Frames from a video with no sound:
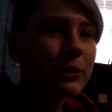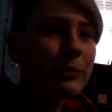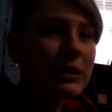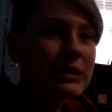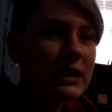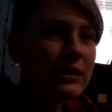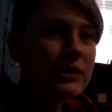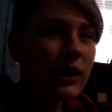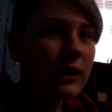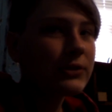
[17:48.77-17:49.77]
I go into my
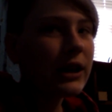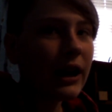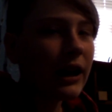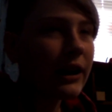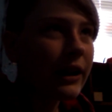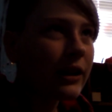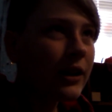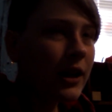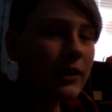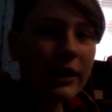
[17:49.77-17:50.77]
room and there's
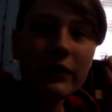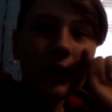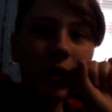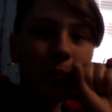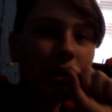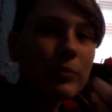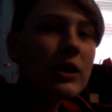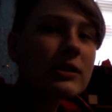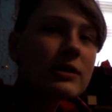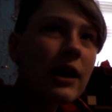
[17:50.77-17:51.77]
airsoft, and I
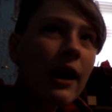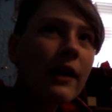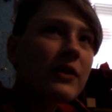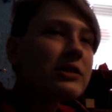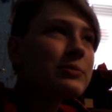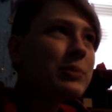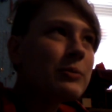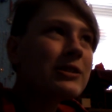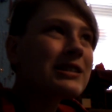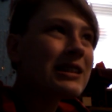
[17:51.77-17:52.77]
like the little BBs.
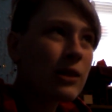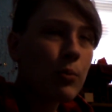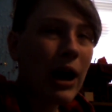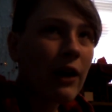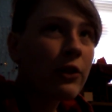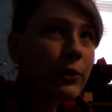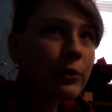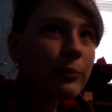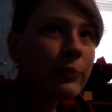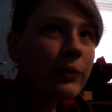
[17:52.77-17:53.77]
There's BBs
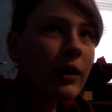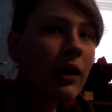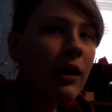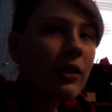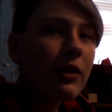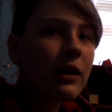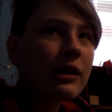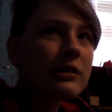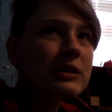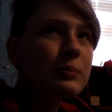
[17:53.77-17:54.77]
in the bathroom.
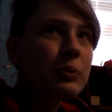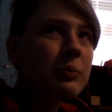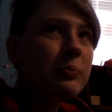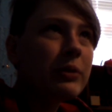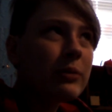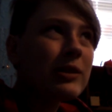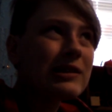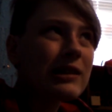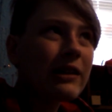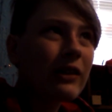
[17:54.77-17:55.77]
There's
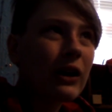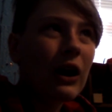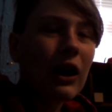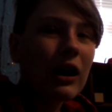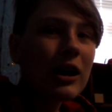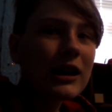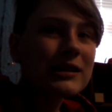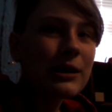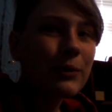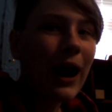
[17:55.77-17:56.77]
BBs in
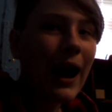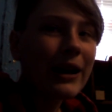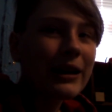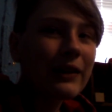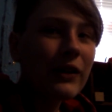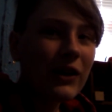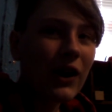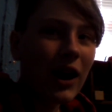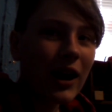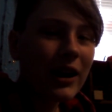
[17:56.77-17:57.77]
the car because they were
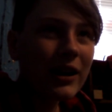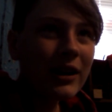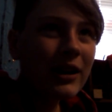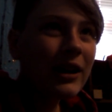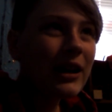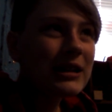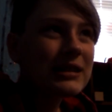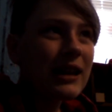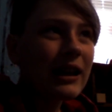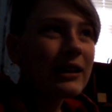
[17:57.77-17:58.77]
hiding in the
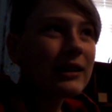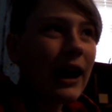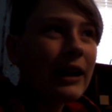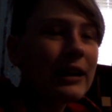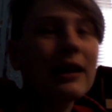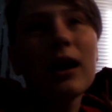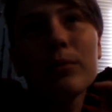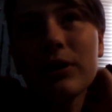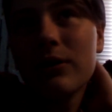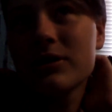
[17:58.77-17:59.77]
car it's
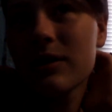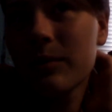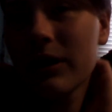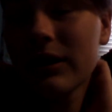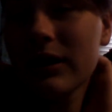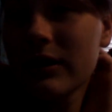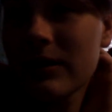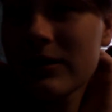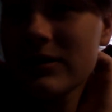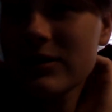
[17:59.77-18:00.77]
like anytime we go
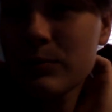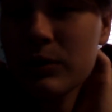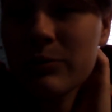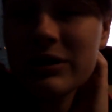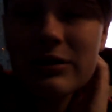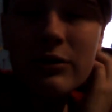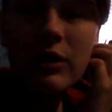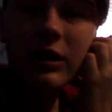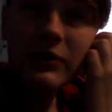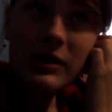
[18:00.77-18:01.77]
somewhere, they're
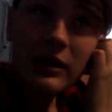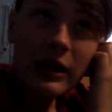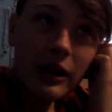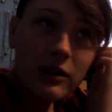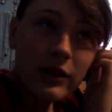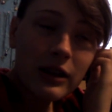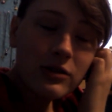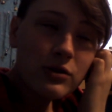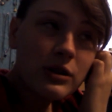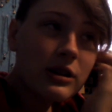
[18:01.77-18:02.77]
just BBs or Nerfs
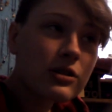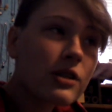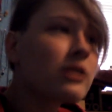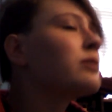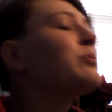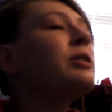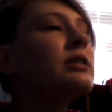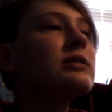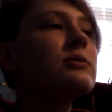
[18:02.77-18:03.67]
and they are like shooting